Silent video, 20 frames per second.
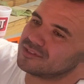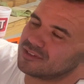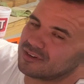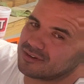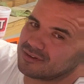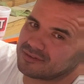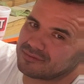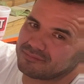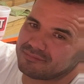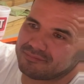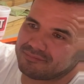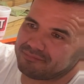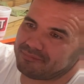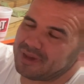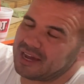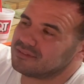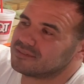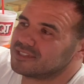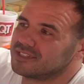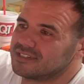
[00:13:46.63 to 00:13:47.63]
are
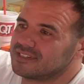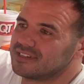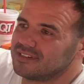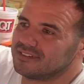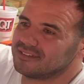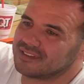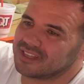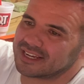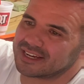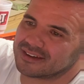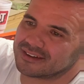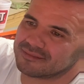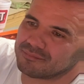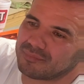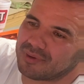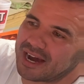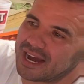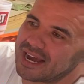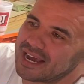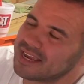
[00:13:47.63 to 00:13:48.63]
mounted, like
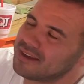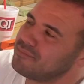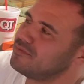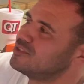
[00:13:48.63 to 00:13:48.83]
my